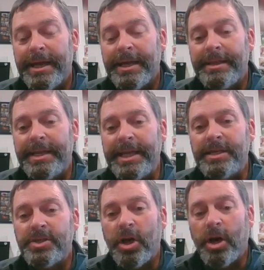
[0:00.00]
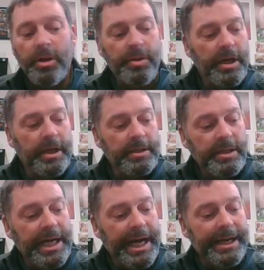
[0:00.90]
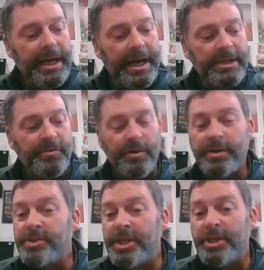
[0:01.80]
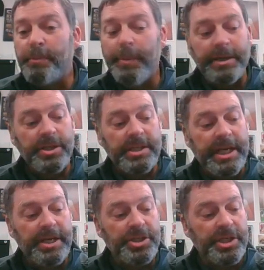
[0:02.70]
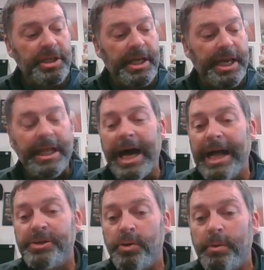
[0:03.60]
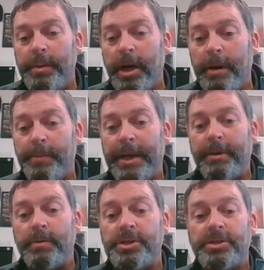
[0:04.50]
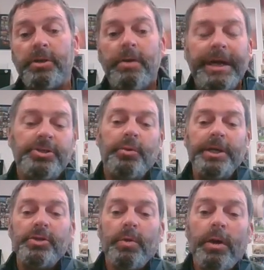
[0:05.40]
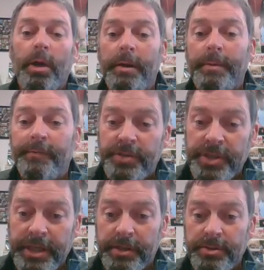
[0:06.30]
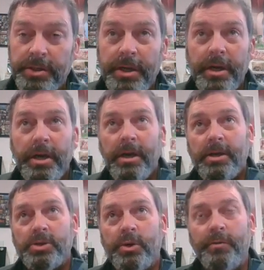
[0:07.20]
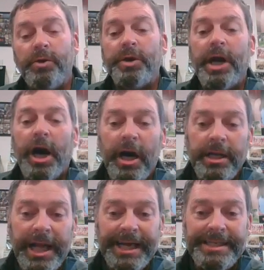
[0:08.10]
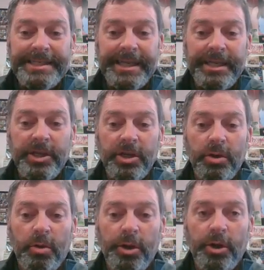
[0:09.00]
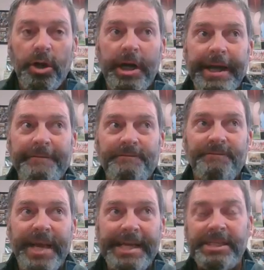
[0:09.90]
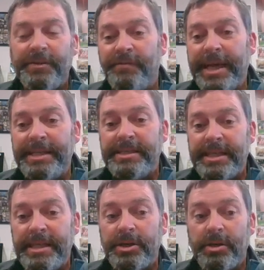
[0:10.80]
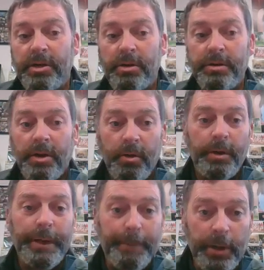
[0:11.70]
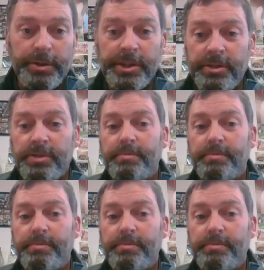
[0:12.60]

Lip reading: These are the guidelines for the senior presentation and the high school and beyond plan, which is a graduation requirement for seniors. So if you're an online senior or you're a face-to-face senior or in person,